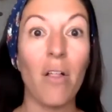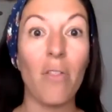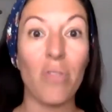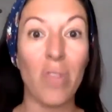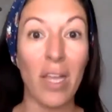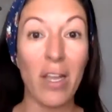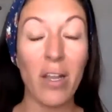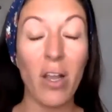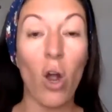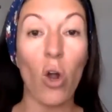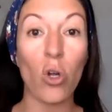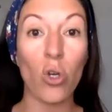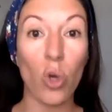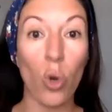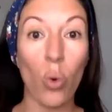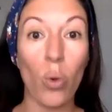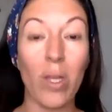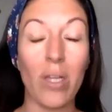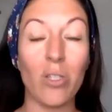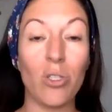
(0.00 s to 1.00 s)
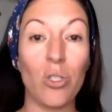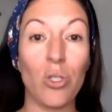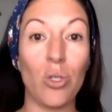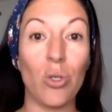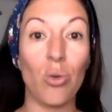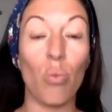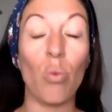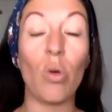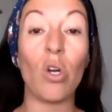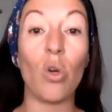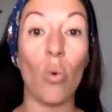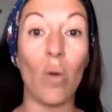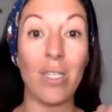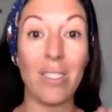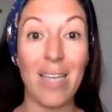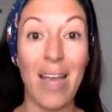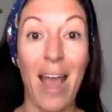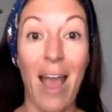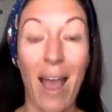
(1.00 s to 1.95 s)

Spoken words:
we're going to